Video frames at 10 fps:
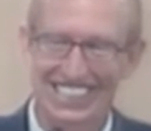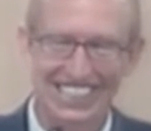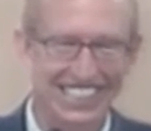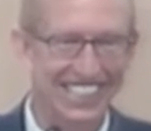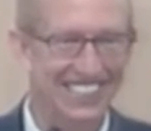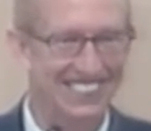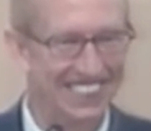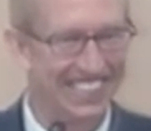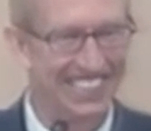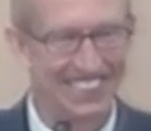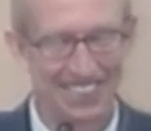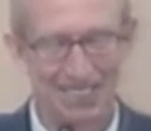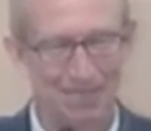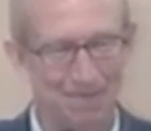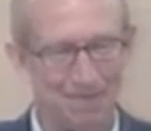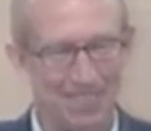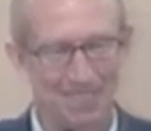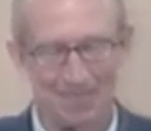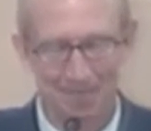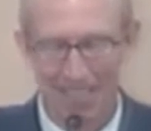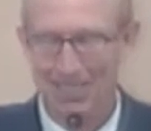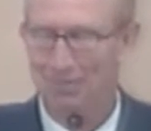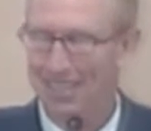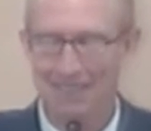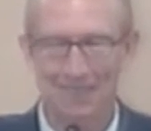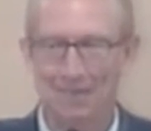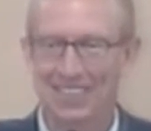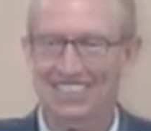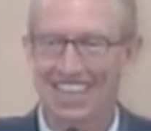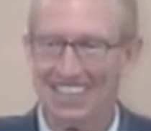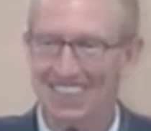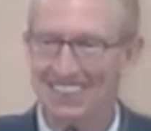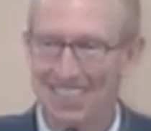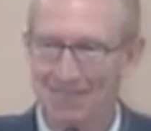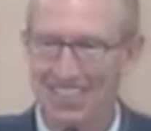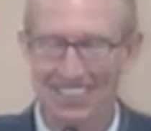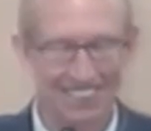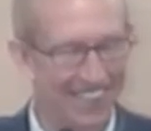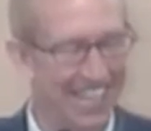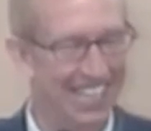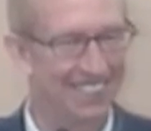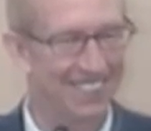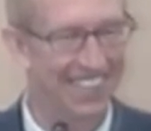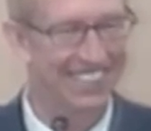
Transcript: Amen. Much prayer for Misako. Amen. Man, praise the